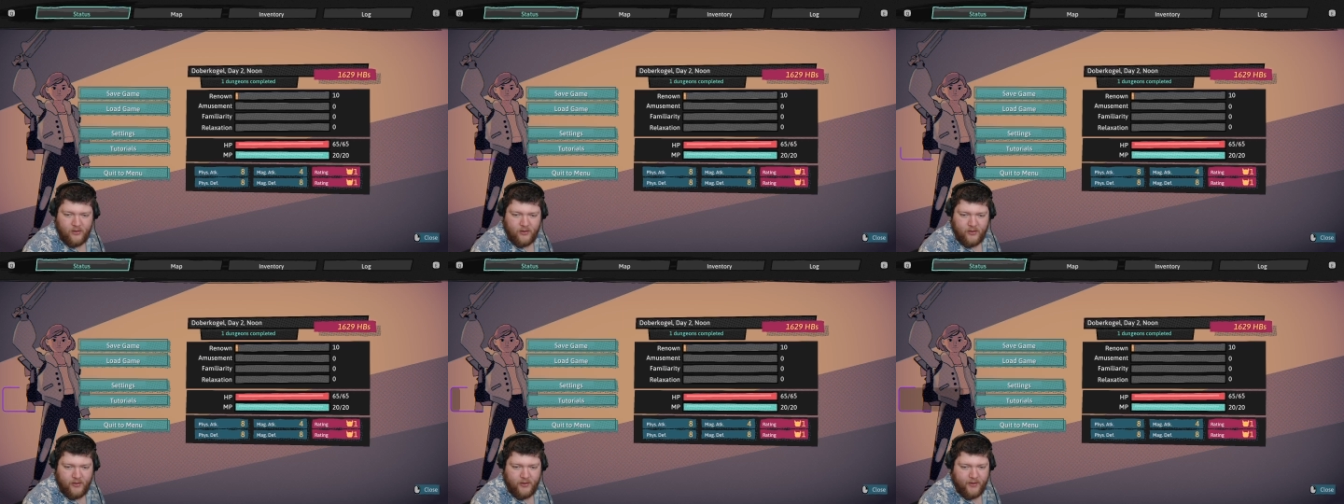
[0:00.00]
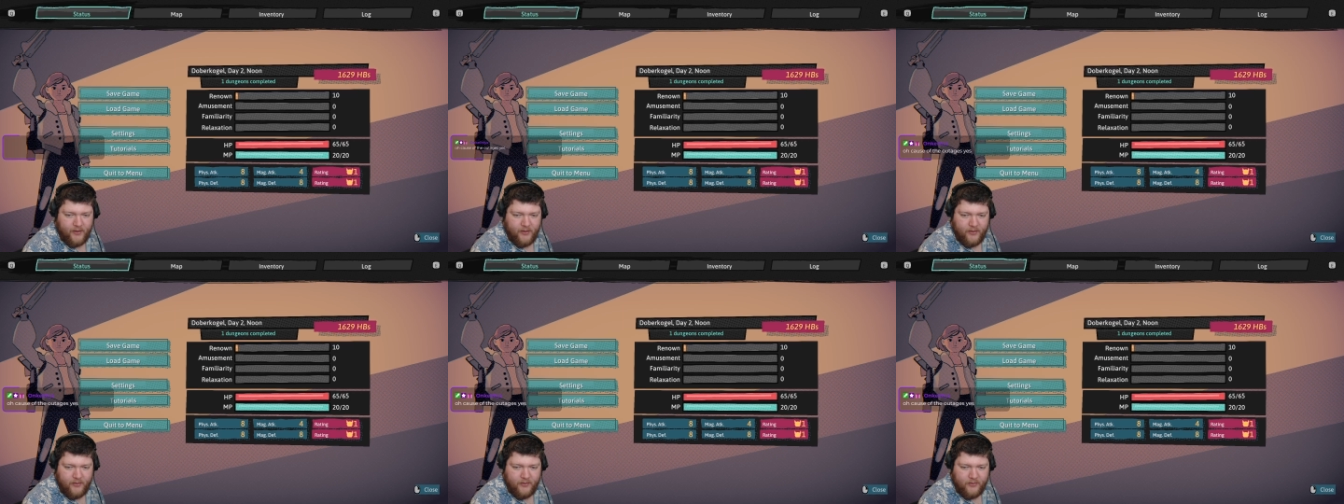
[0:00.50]

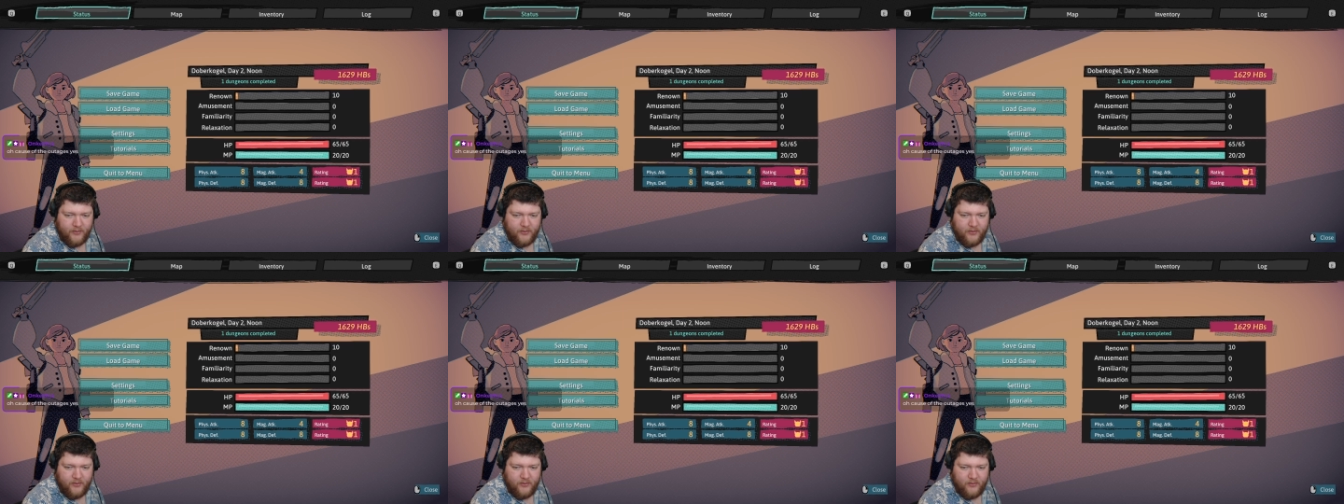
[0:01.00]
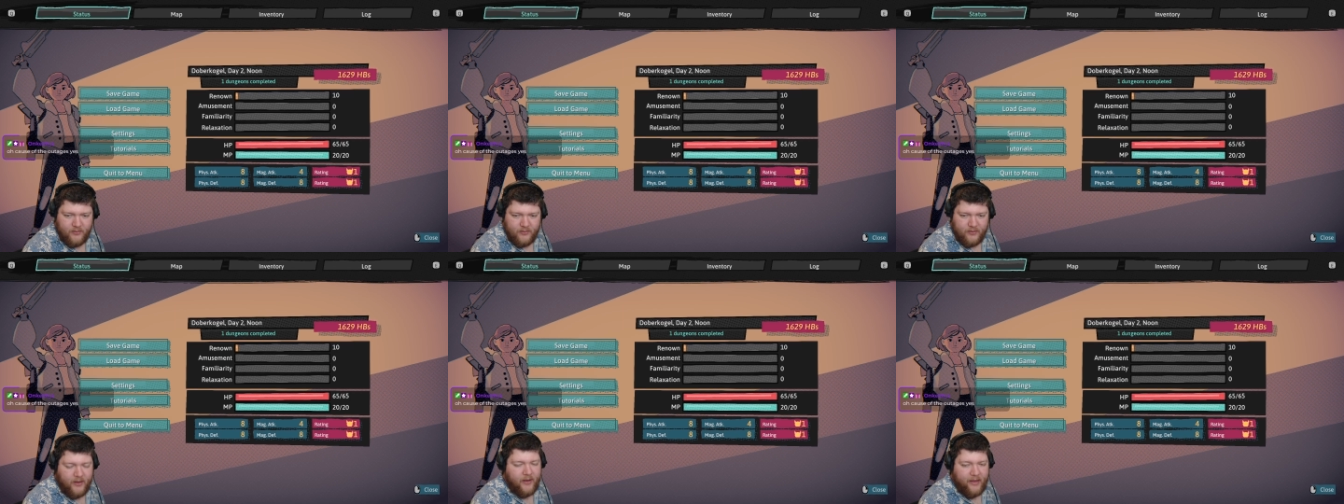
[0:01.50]
And
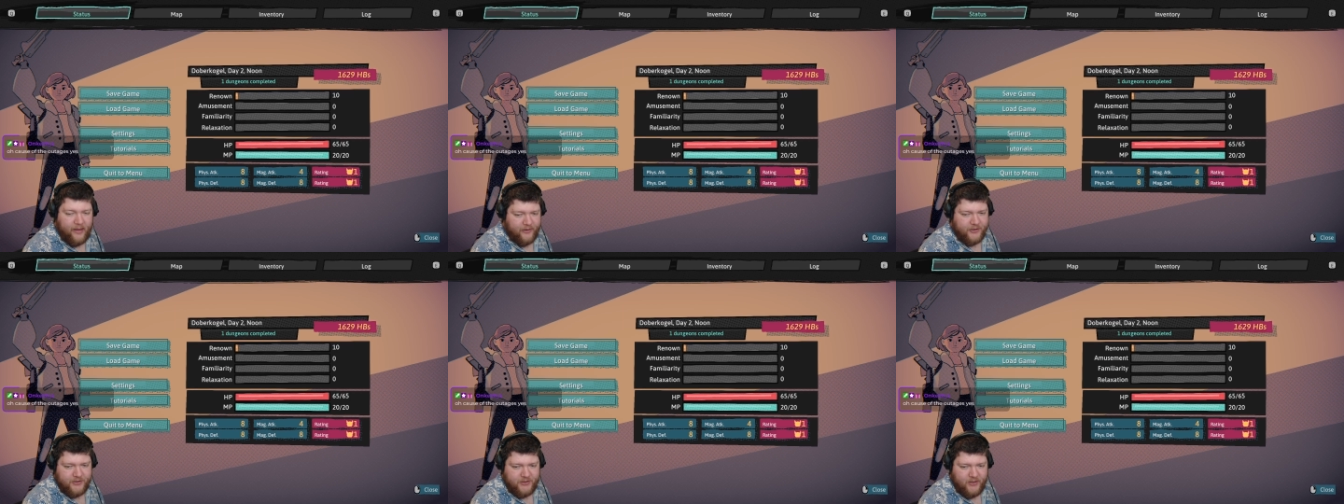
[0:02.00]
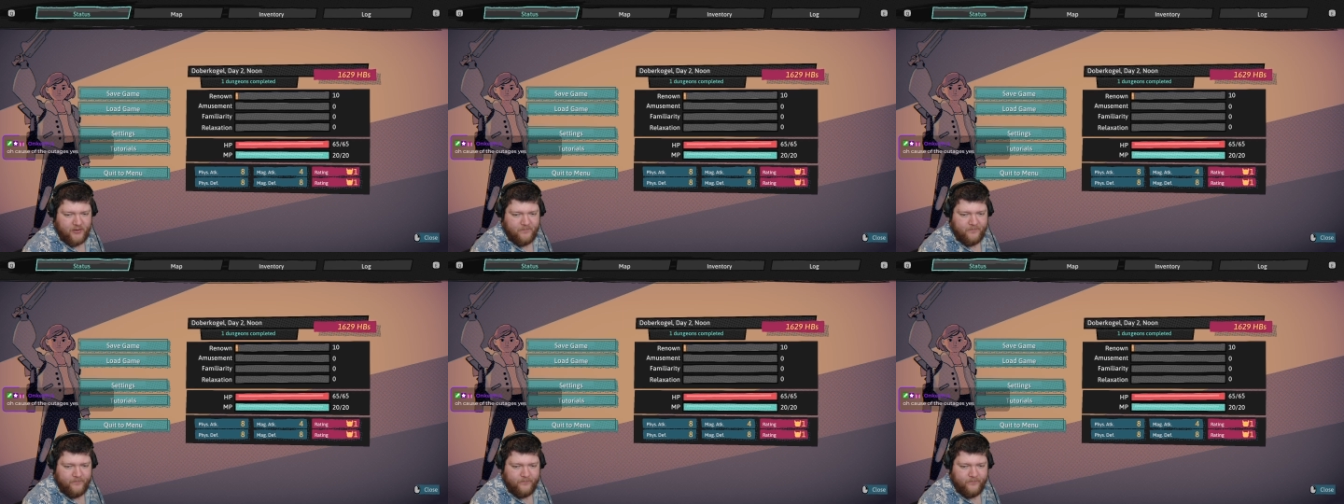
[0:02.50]
yeah, outages, yeah.